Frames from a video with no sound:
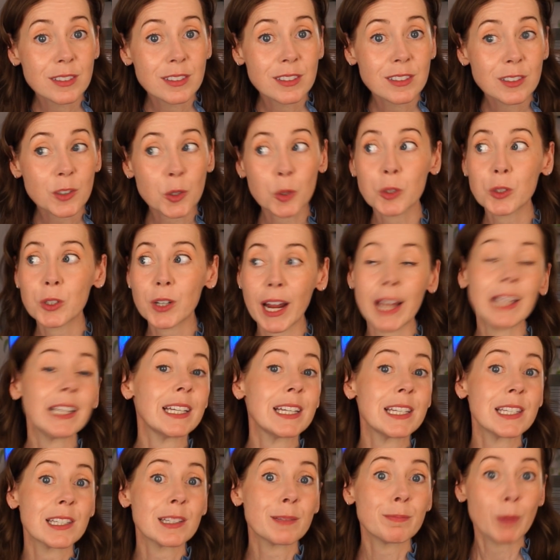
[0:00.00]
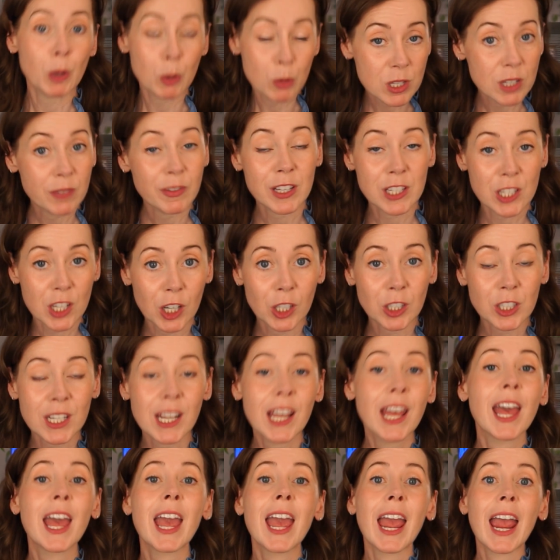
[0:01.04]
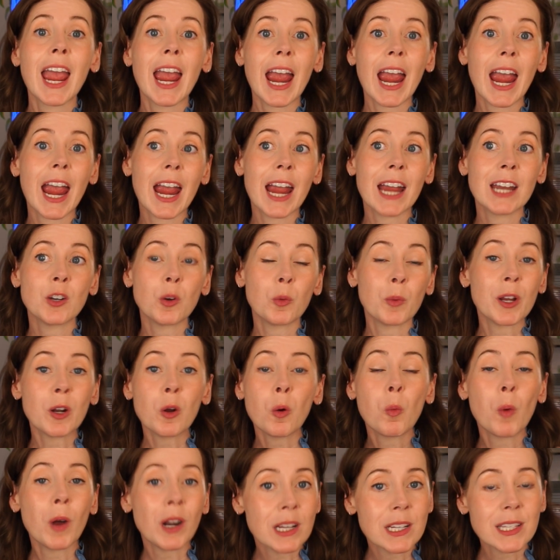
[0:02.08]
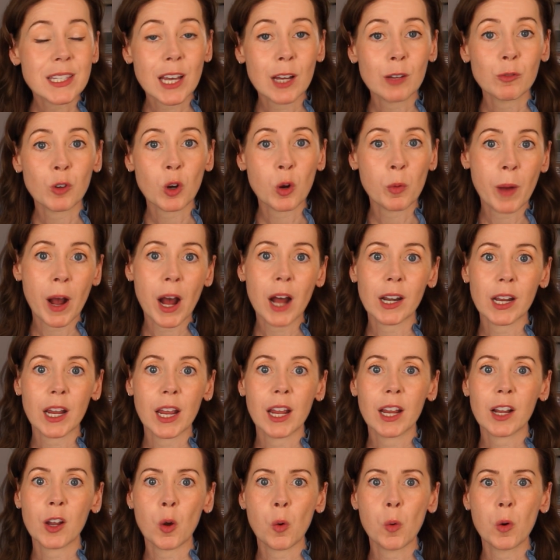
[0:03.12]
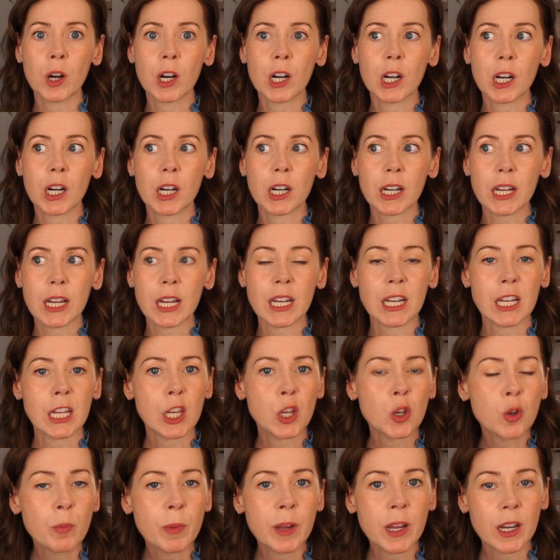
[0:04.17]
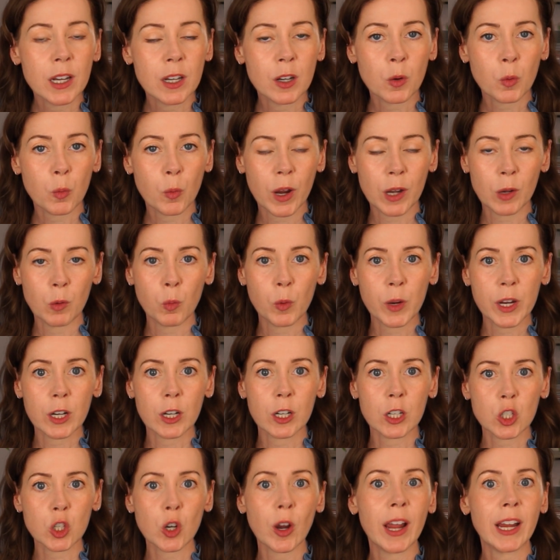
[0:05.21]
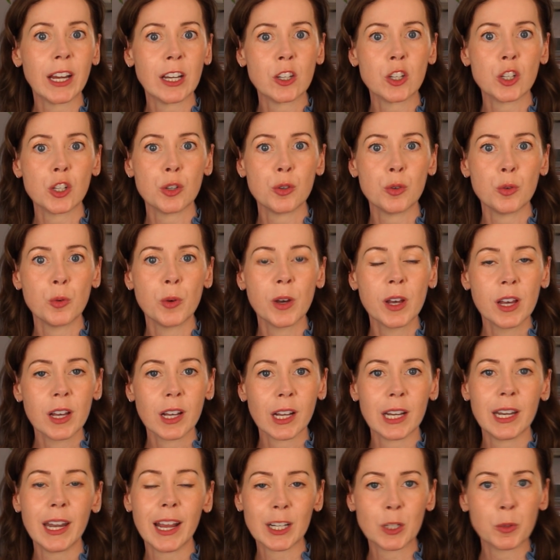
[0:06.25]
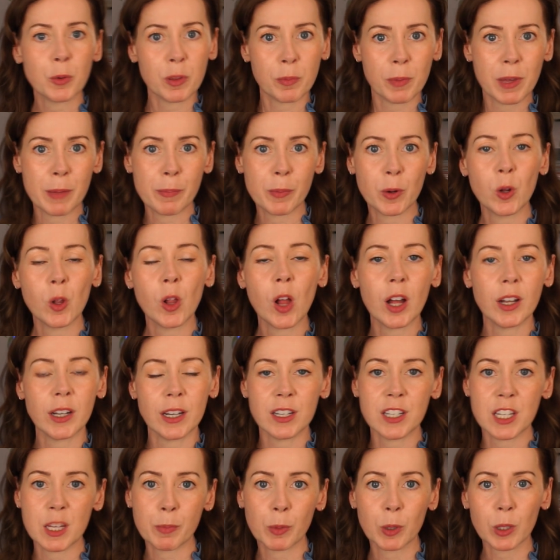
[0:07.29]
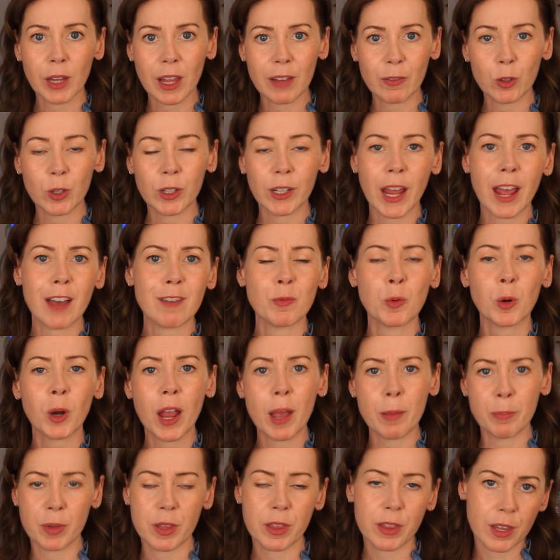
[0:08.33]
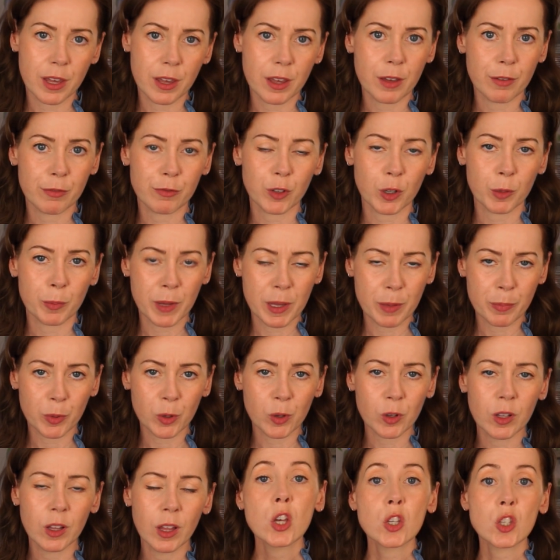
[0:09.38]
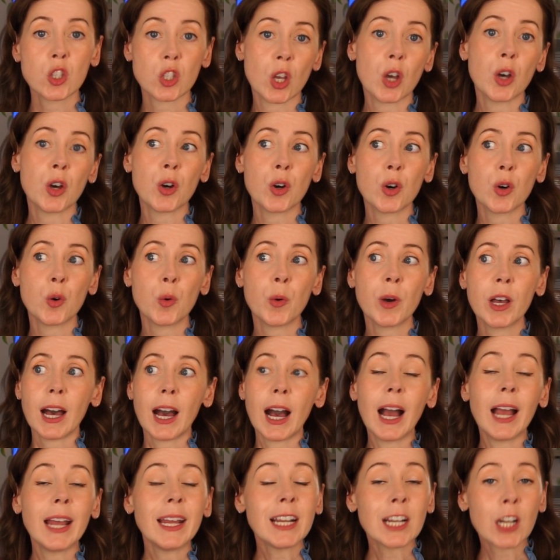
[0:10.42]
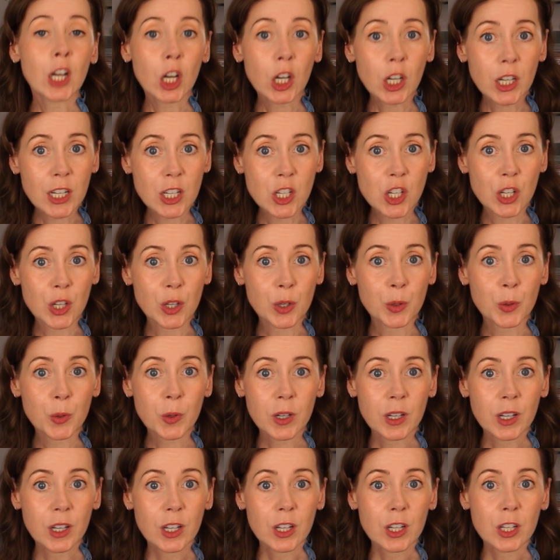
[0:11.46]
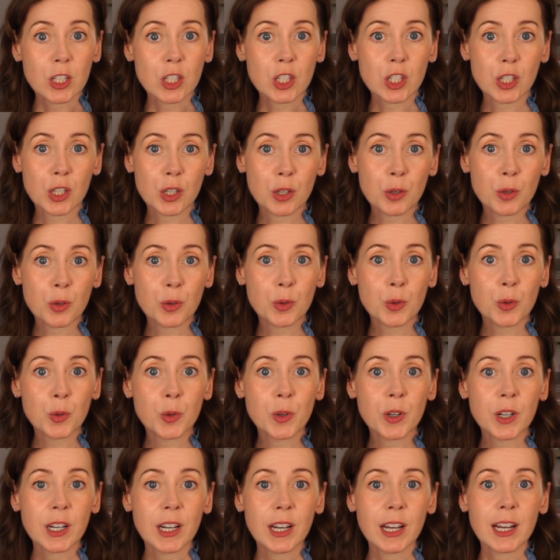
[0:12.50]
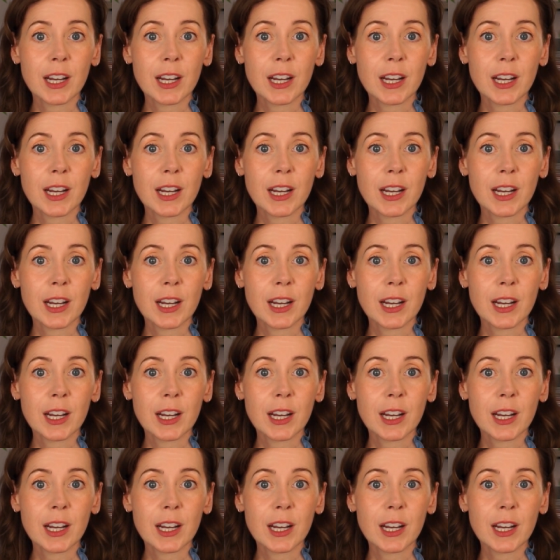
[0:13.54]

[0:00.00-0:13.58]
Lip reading: or at least most of us aren't. And we don't want to sound robotic or inhuman when we're trying to connect with people on a deeper level and have more empathy for people. So I encourage you to